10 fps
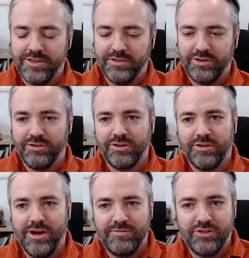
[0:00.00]
so
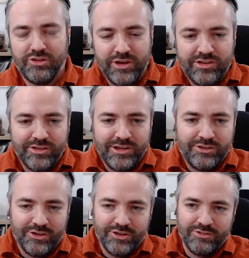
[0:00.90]
I've just recently
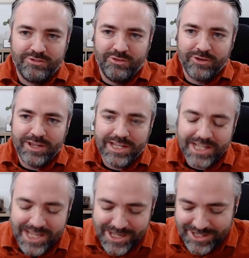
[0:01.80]
turned 40.
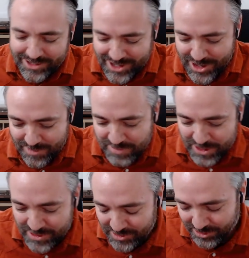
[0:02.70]
And
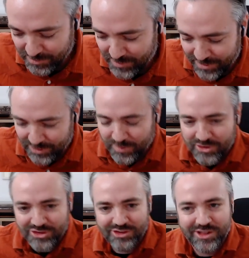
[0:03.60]
so one of the
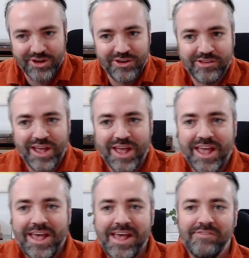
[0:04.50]
questions there is,
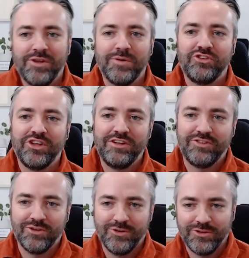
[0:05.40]
have you
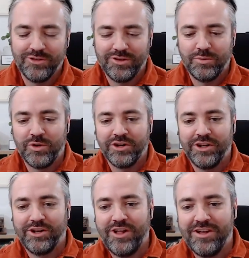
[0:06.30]
achieved all you wanted
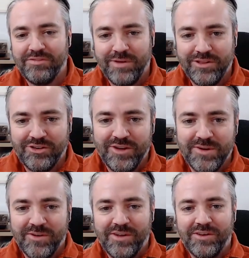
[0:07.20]
in life by the time
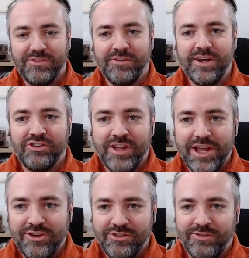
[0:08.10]
you reached
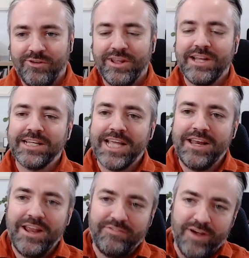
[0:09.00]
age 40?
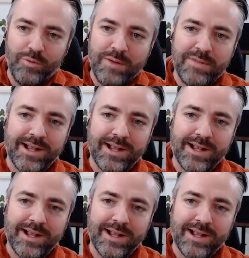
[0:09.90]
And if I went back